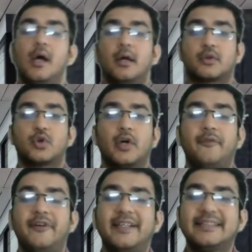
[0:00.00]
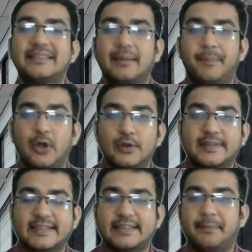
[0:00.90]
So if it is below
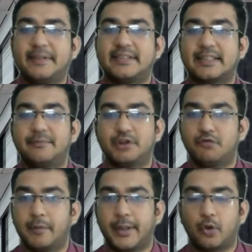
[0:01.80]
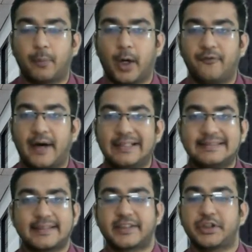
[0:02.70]
60, basic exemption would be 2.5,
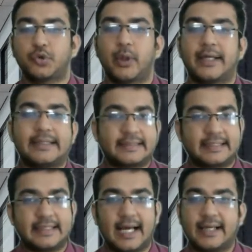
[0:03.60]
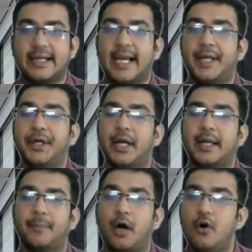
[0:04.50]
60 to 80, 3 lakh, 80 and
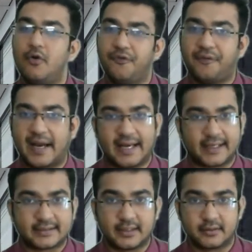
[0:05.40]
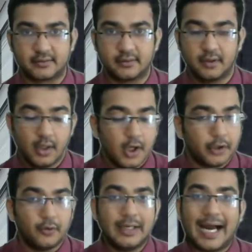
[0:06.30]
above 5 lakh.
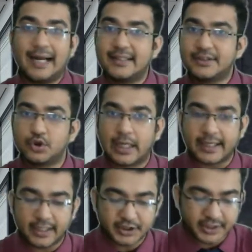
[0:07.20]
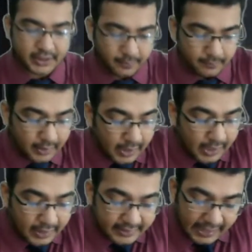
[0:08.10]
You will add this to the agriculture income.
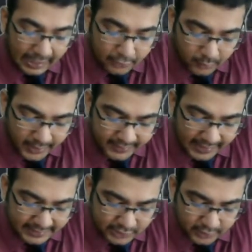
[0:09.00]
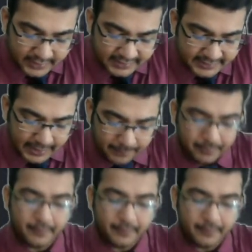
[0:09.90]
Calculate tax on this step.